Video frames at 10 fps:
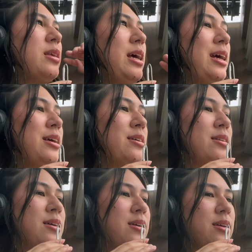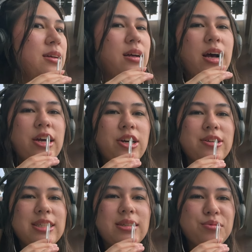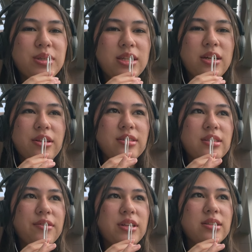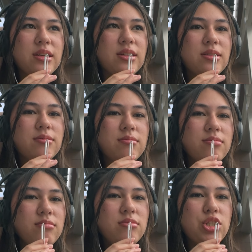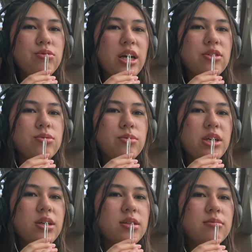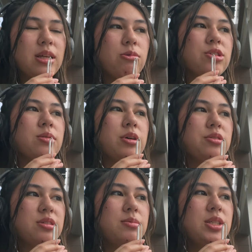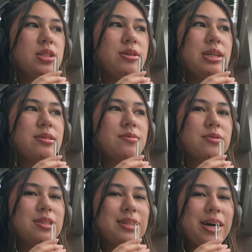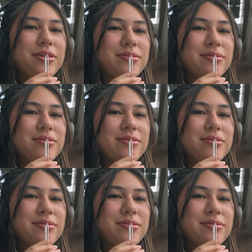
and I already completed all the stuff that's like due next week that we're supposed to be doing, so.